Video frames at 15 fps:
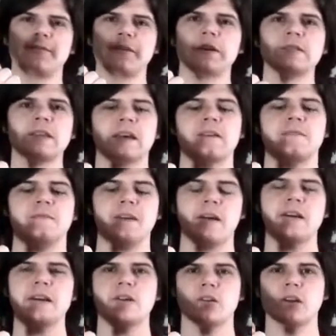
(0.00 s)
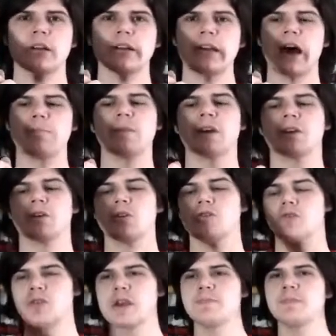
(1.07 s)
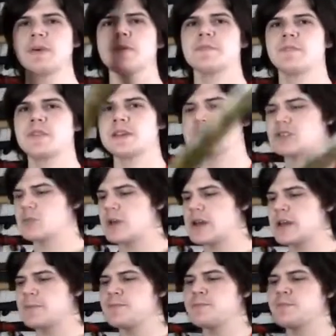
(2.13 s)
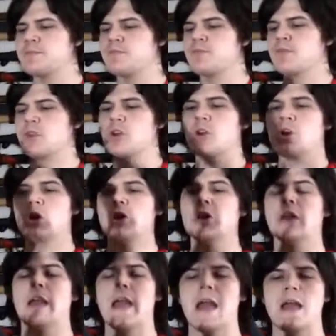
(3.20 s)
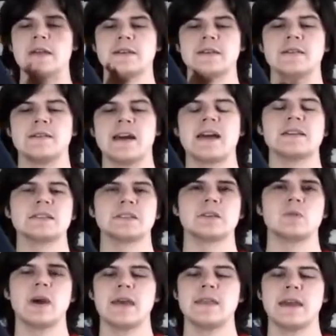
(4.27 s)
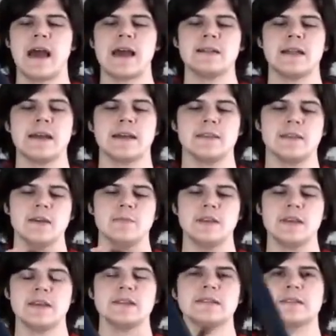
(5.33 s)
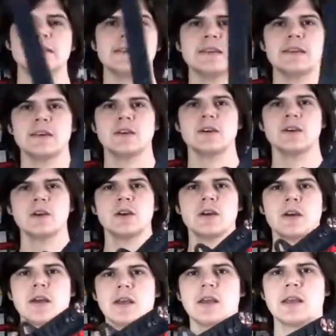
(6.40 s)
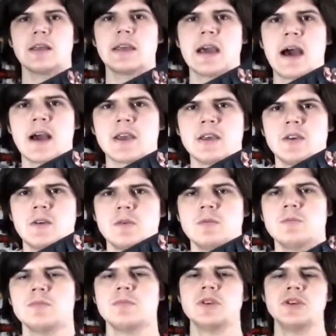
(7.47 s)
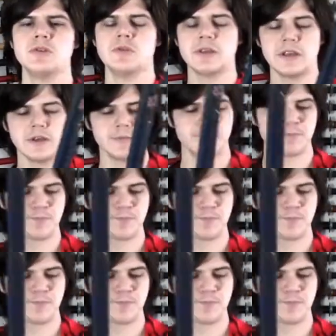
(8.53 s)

feels like a very ergonomic grip this way, and that is the way that I like them, is the gyaku menuki.